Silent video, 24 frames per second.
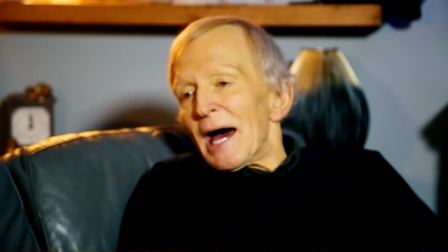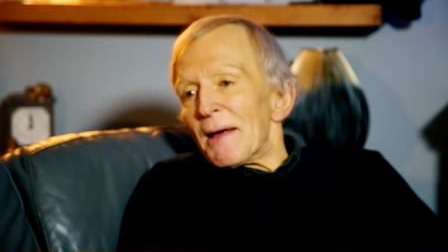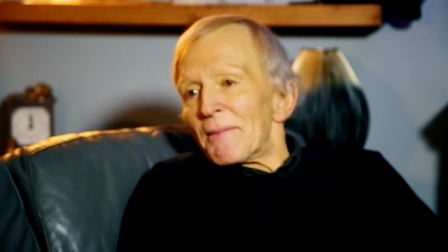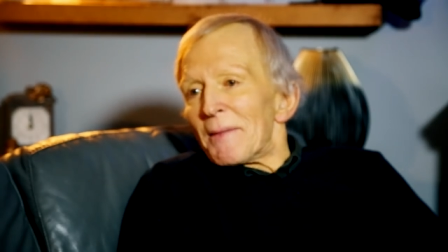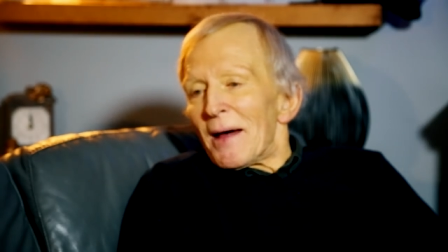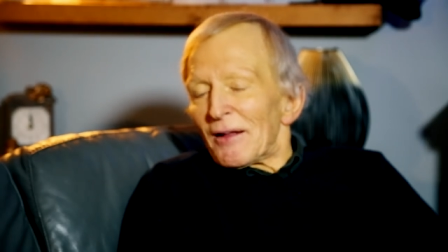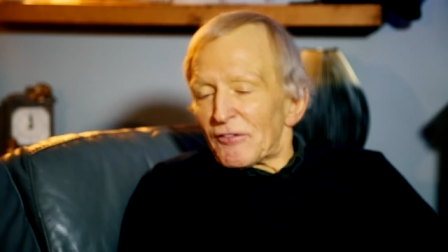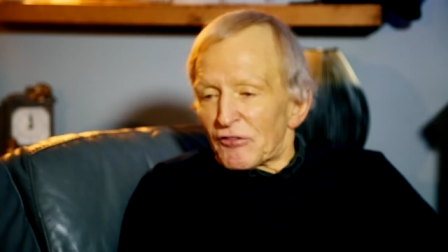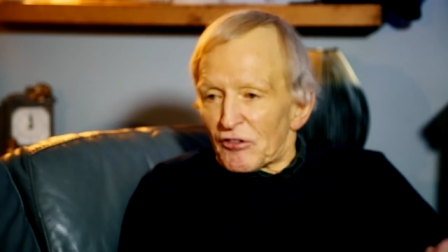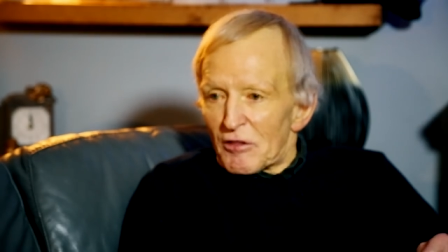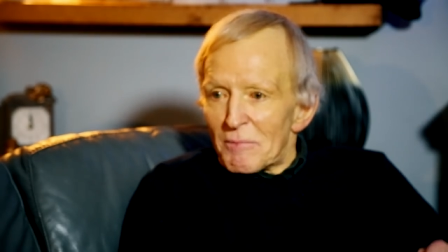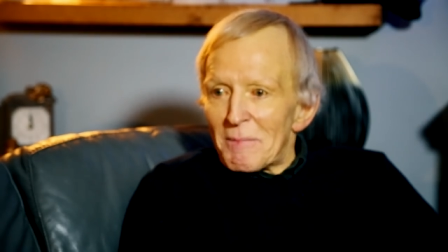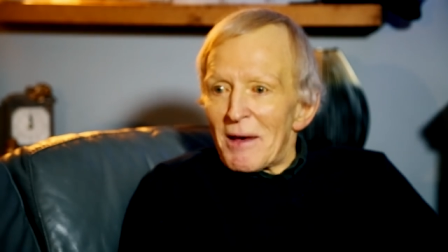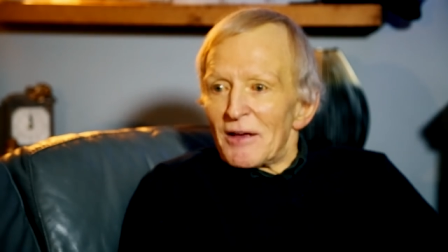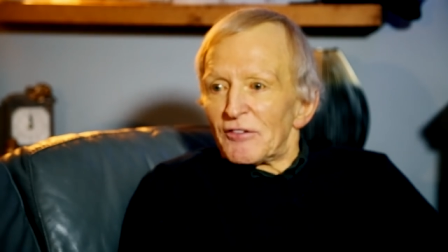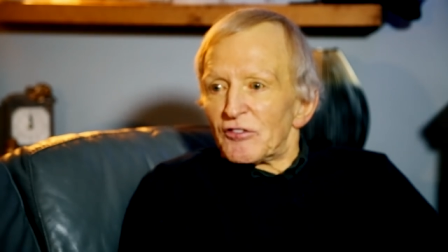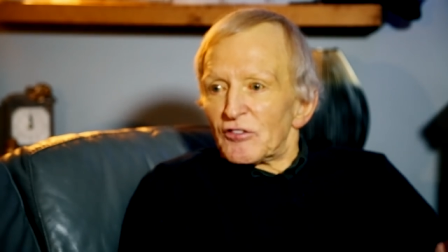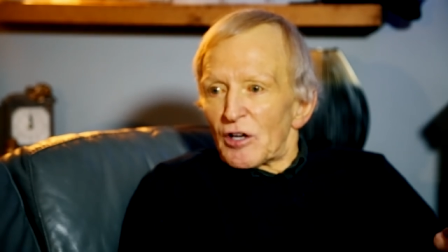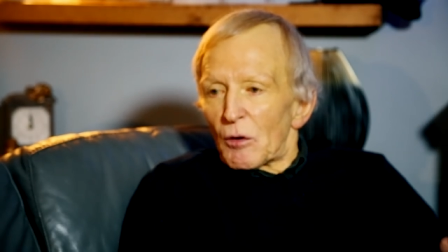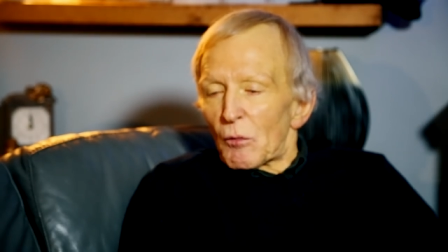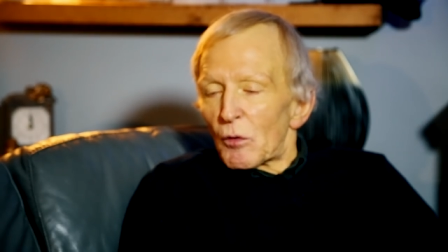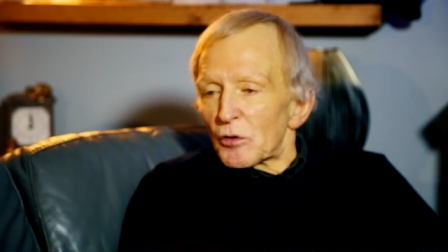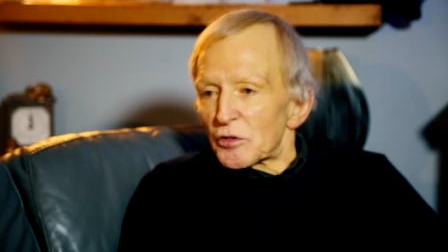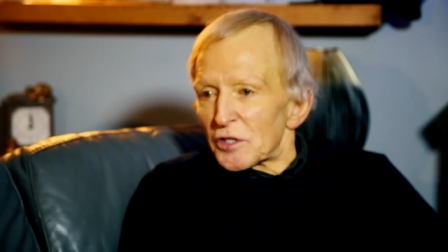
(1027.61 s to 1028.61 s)
And that's the
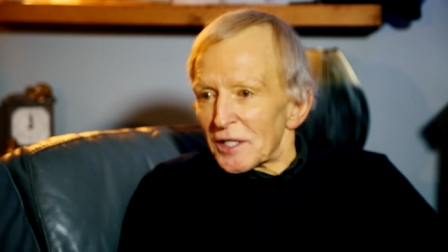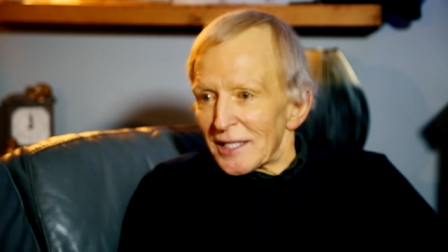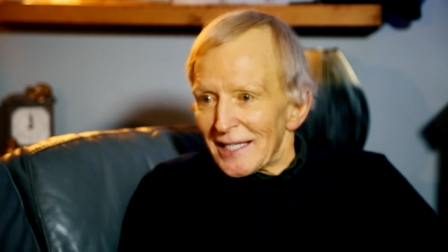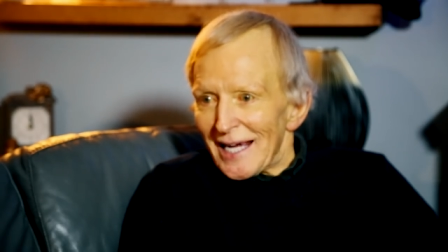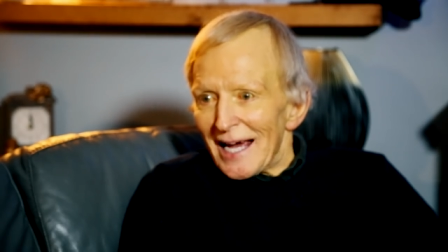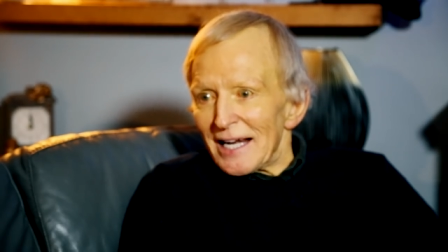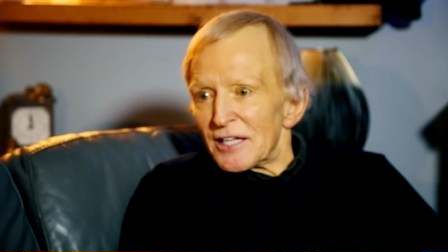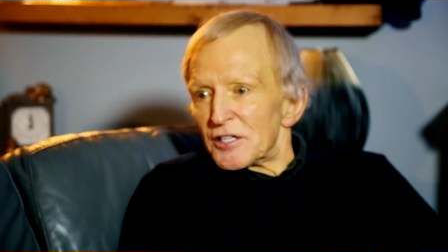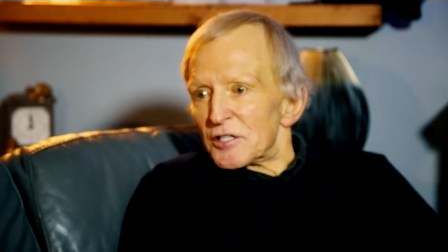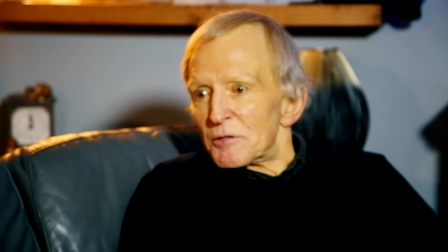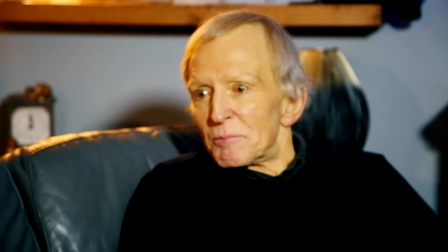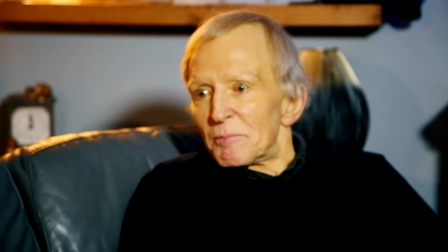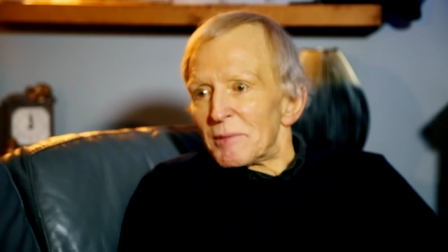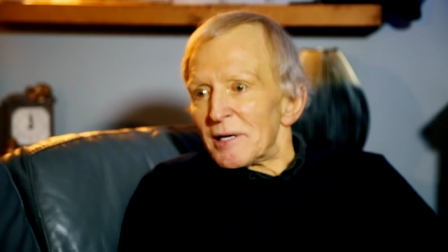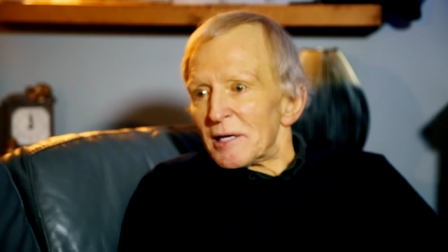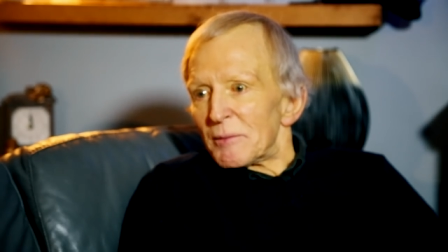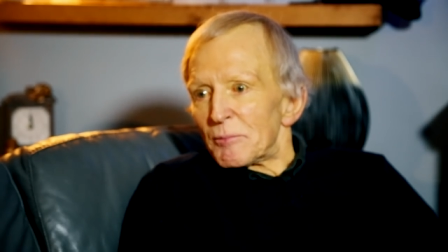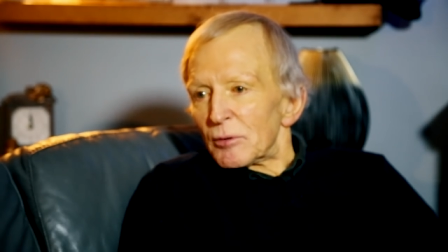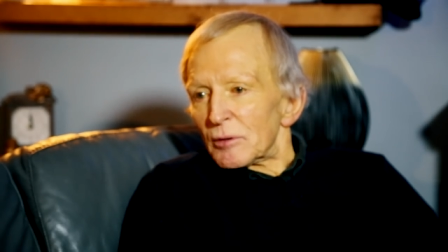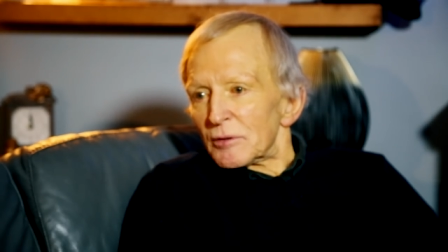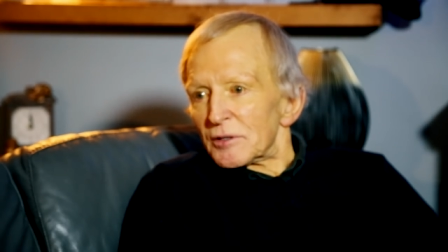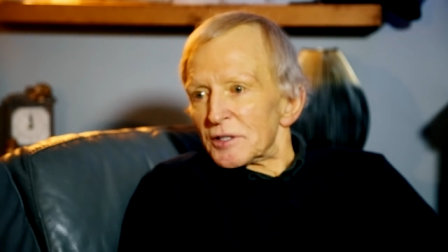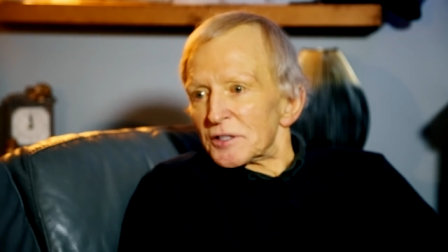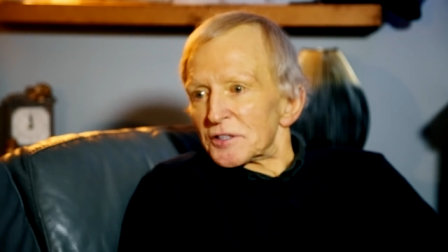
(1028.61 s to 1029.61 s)
message I want to get to
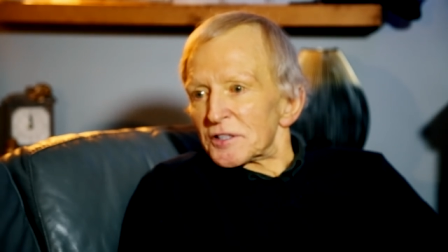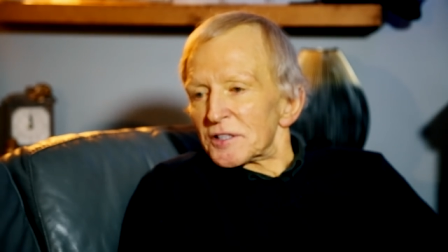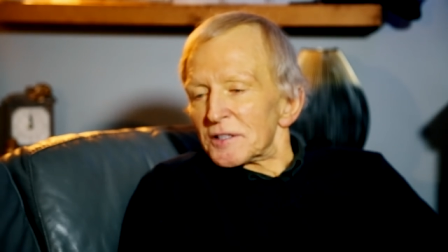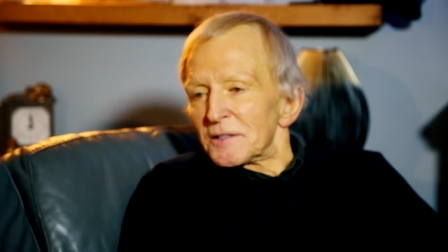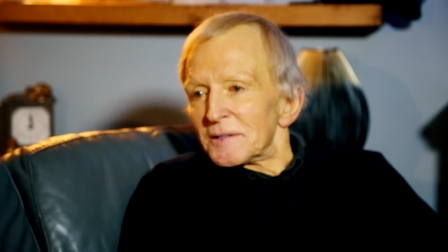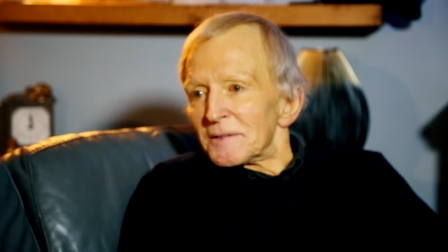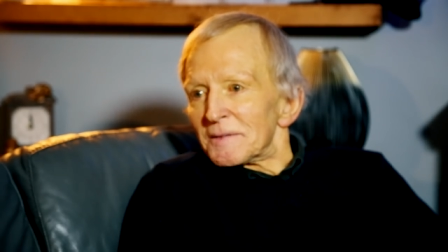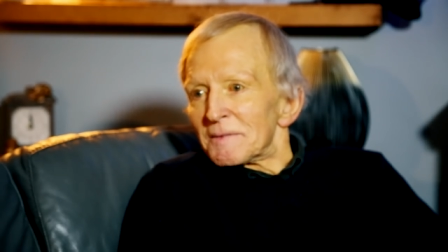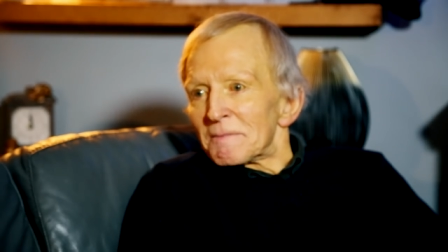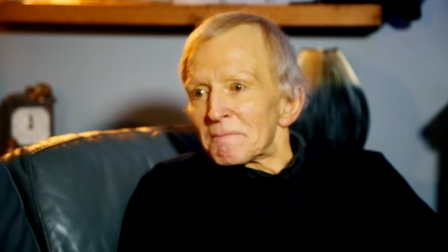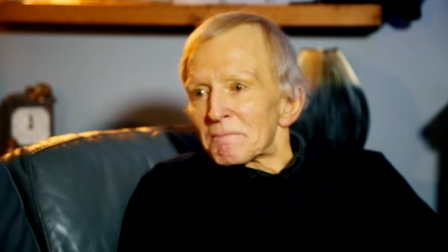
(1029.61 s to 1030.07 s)
people, that